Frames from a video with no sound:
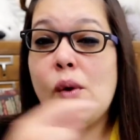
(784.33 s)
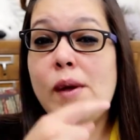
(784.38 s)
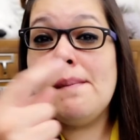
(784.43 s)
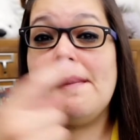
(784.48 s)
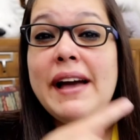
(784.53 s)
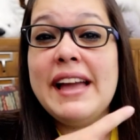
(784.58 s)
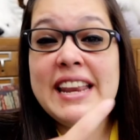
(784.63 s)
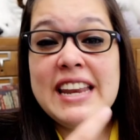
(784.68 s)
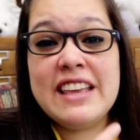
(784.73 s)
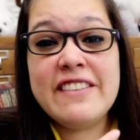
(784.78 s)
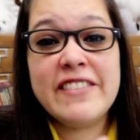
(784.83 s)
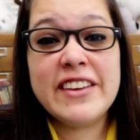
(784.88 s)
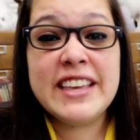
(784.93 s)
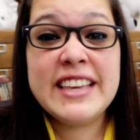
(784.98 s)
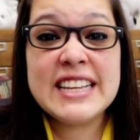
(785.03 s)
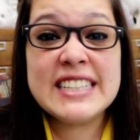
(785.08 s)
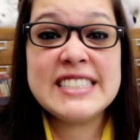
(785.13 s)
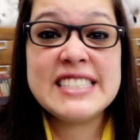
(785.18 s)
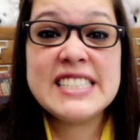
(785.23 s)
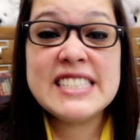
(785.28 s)
We might even
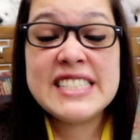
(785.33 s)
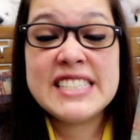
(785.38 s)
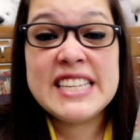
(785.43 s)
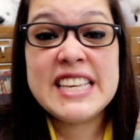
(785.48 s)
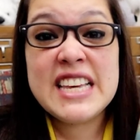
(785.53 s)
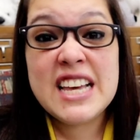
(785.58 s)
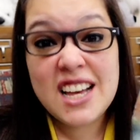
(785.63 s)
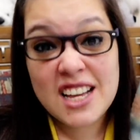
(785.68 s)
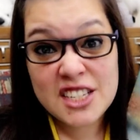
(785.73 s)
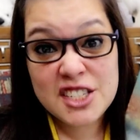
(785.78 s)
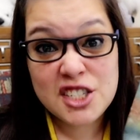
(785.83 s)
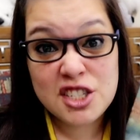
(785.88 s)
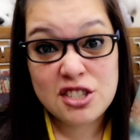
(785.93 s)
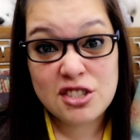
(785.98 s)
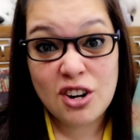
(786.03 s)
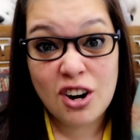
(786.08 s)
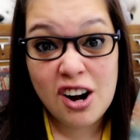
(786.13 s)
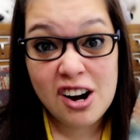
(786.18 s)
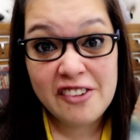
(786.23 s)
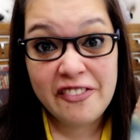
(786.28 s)
get to see a
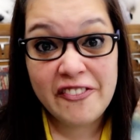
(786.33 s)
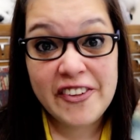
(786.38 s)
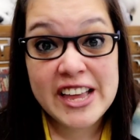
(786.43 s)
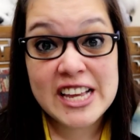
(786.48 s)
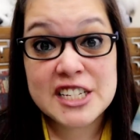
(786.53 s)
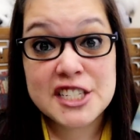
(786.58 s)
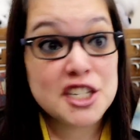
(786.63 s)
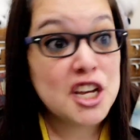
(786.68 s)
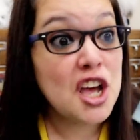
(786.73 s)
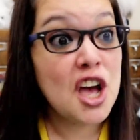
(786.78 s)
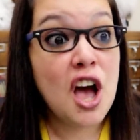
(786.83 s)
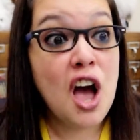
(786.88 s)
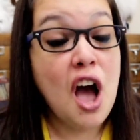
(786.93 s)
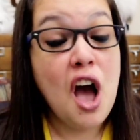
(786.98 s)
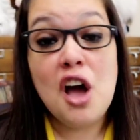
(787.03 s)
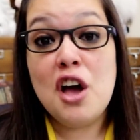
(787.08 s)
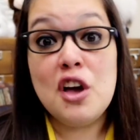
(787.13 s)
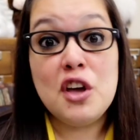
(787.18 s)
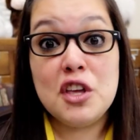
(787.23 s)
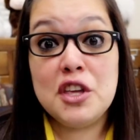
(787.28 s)
starfish.
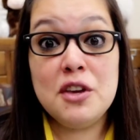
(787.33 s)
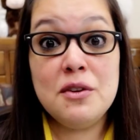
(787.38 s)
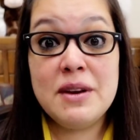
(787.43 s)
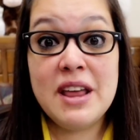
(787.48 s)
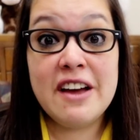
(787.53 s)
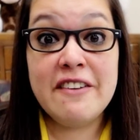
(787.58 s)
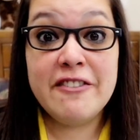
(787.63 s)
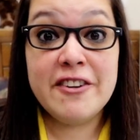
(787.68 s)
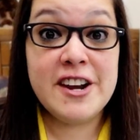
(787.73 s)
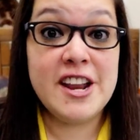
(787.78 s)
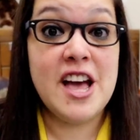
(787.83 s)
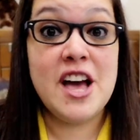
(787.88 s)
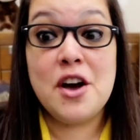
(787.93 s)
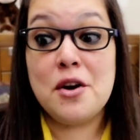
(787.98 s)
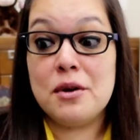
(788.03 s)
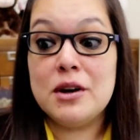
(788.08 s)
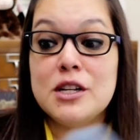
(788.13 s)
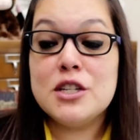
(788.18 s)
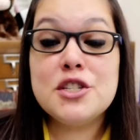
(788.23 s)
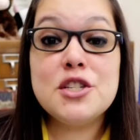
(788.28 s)
You never
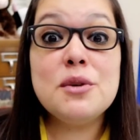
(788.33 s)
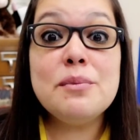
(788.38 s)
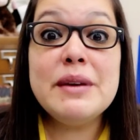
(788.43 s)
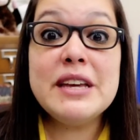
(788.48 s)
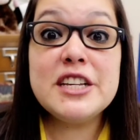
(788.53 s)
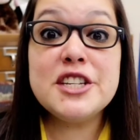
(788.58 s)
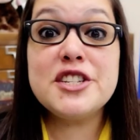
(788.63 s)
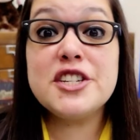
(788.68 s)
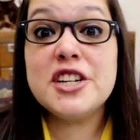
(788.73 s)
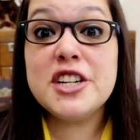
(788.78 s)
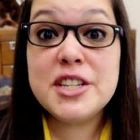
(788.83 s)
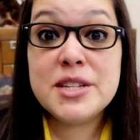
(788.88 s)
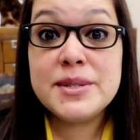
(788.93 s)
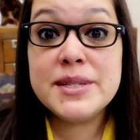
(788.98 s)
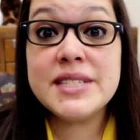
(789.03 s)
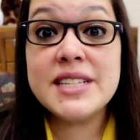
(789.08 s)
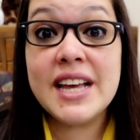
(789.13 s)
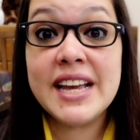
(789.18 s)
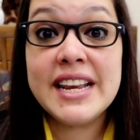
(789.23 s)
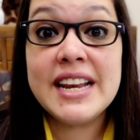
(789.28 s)
know. So make sure you
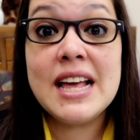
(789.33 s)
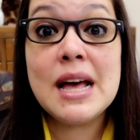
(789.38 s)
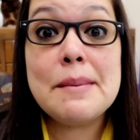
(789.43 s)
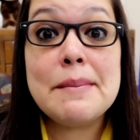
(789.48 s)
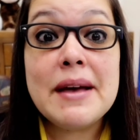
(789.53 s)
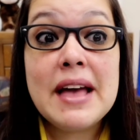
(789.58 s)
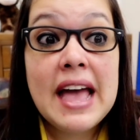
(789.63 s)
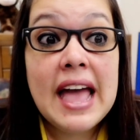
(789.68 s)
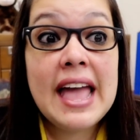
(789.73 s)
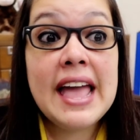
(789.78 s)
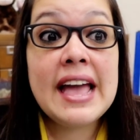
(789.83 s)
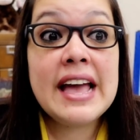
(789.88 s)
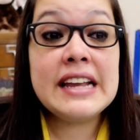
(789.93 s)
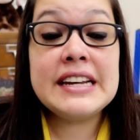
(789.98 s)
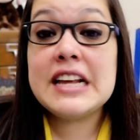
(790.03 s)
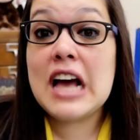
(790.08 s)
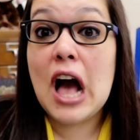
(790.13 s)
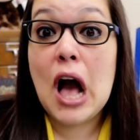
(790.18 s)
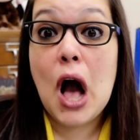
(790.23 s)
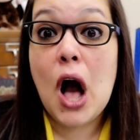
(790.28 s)
sign up.
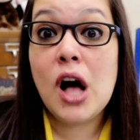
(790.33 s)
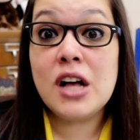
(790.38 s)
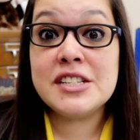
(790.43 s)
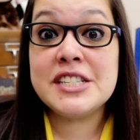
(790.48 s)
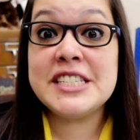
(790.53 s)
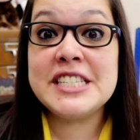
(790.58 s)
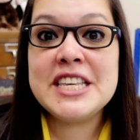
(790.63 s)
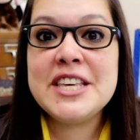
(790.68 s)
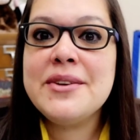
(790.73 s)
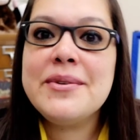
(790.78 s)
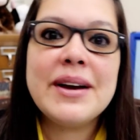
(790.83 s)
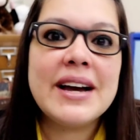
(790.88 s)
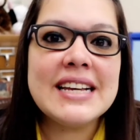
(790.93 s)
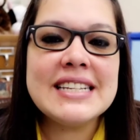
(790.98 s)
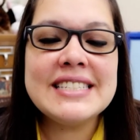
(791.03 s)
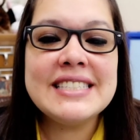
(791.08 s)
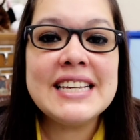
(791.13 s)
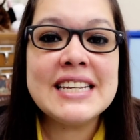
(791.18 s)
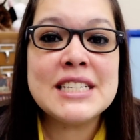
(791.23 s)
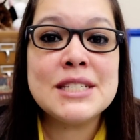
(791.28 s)
And I'll see you
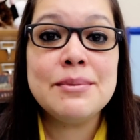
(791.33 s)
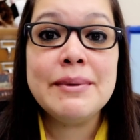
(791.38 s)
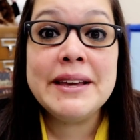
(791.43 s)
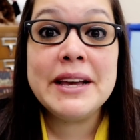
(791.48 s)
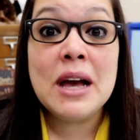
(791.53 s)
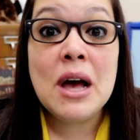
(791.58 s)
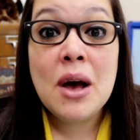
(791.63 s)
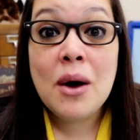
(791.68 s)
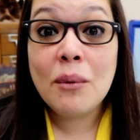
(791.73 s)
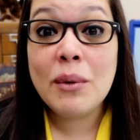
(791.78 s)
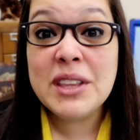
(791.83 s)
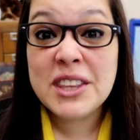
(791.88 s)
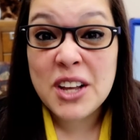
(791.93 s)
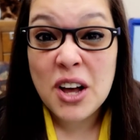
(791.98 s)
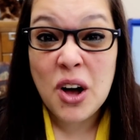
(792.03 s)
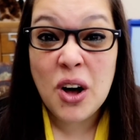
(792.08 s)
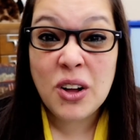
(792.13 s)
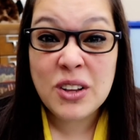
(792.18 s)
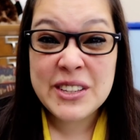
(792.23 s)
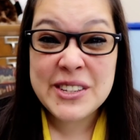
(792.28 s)
guys next week with
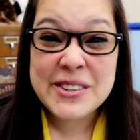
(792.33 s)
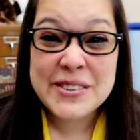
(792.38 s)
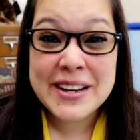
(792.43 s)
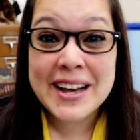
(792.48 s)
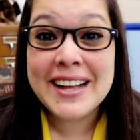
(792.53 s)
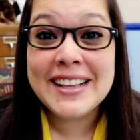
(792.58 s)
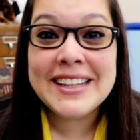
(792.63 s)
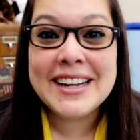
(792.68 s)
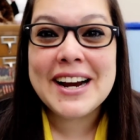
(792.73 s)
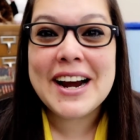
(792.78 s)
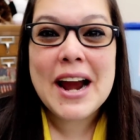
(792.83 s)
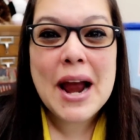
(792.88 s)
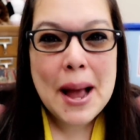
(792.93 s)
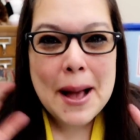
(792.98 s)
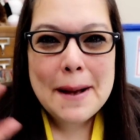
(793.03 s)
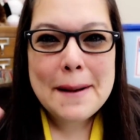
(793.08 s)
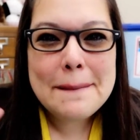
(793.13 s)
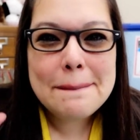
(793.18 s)
a whole new color.